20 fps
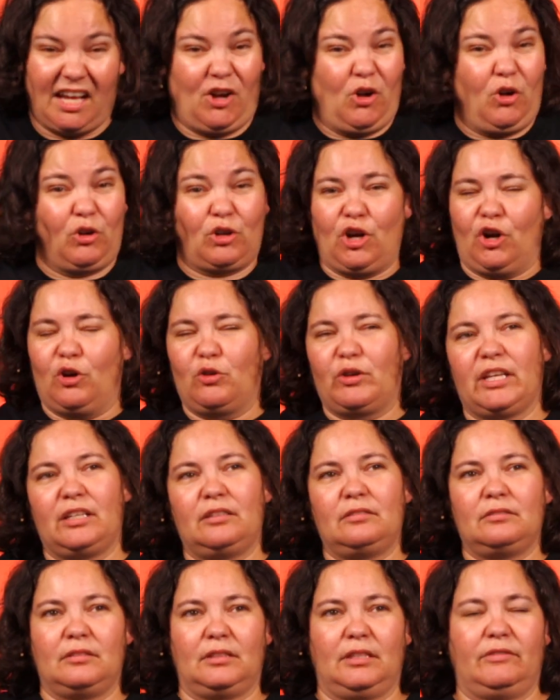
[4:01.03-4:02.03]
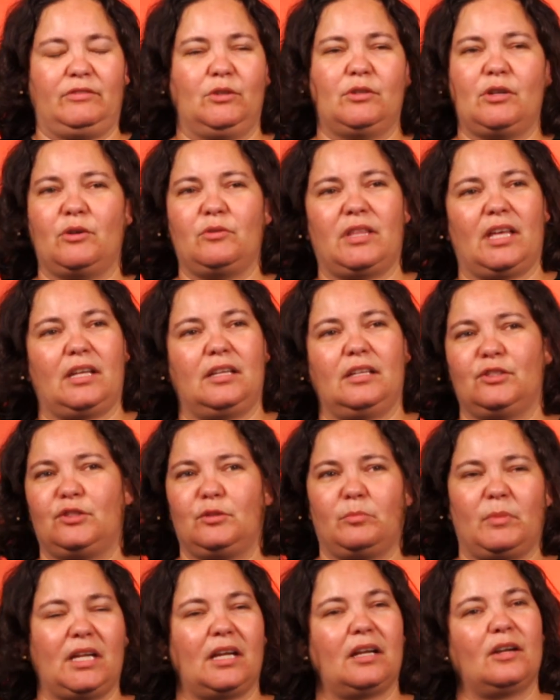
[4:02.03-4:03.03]
Hulk Hogan. If you know who that is,
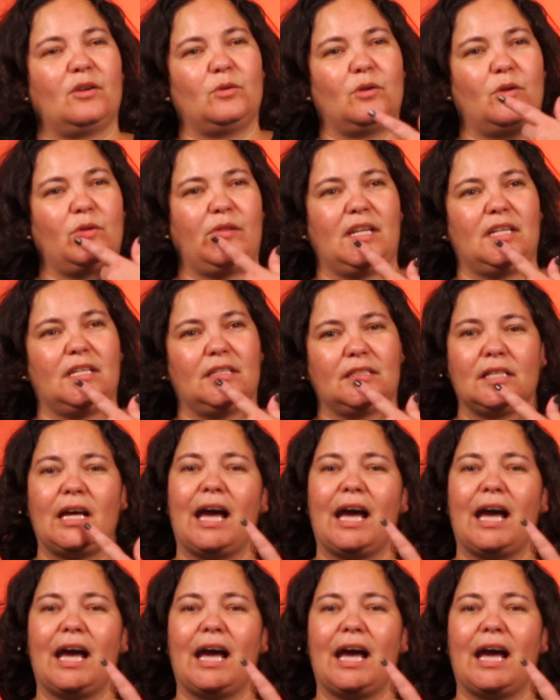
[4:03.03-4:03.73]
you may not know who that is.